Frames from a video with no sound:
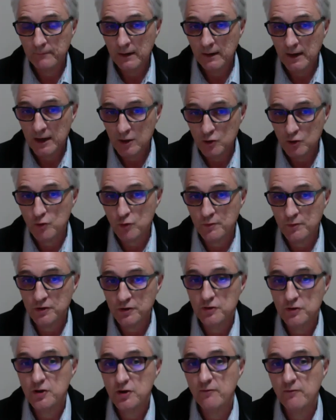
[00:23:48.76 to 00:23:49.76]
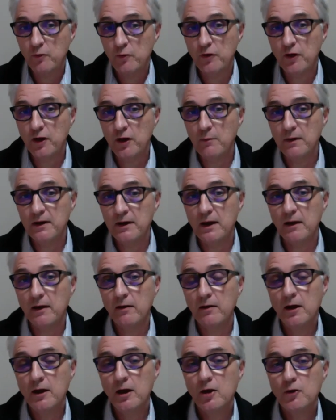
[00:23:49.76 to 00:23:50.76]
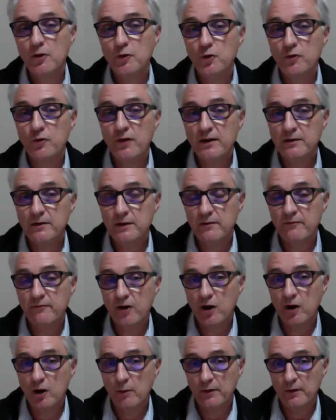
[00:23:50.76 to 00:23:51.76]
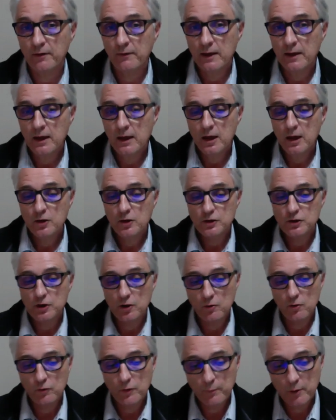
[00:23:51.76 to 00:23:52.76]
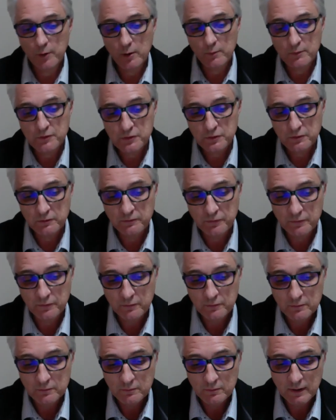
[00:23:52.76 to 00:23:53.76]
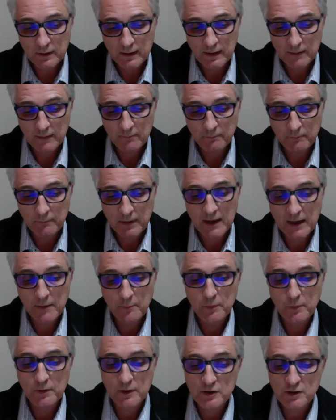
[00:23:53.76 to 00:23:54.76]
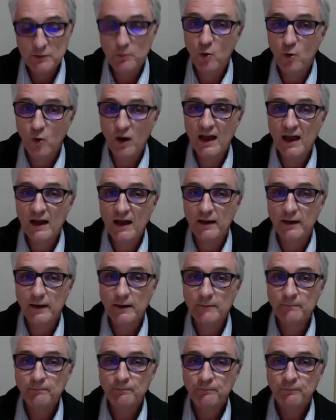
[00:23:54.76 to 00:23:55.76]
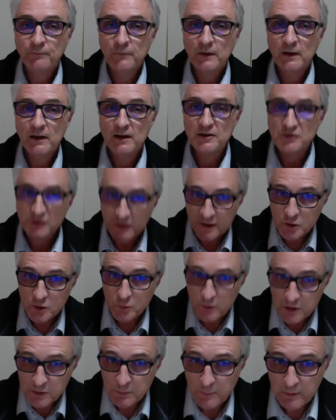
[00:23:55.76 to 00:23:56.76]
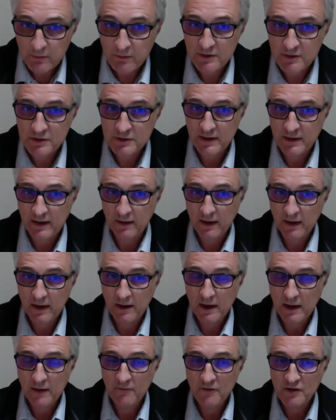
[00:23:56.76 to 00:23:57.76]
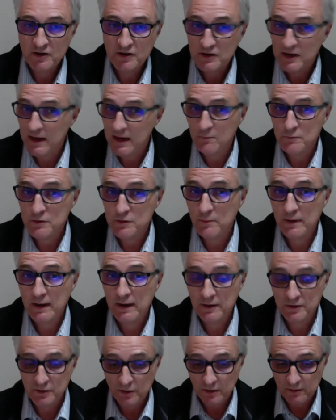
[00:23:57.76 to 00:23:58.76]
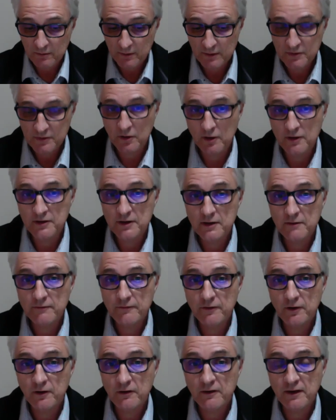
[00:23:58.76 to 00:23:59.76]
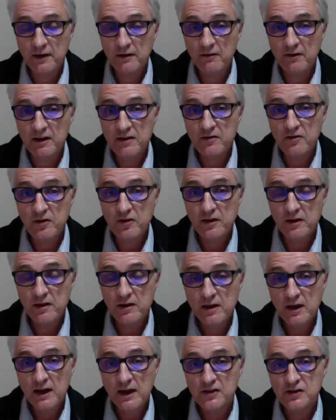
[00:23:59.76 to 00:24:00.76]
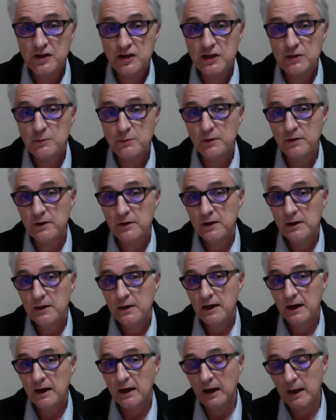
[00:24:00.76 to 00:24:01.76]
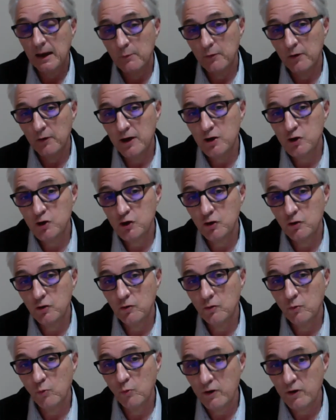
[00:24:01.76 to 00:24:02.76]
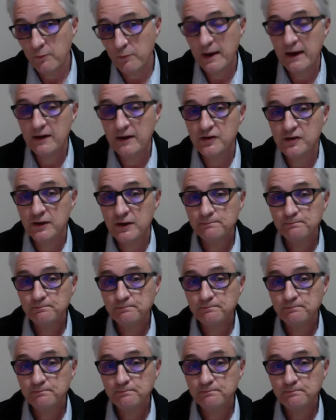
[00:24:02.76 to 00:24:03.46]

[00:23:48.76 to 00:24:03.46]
instruments and so forth that can be done through that environment. So the purpose of Part B, small a, is to let you experience that. And this comes about, as I identify there in the assessment, a collaboration with PEXA.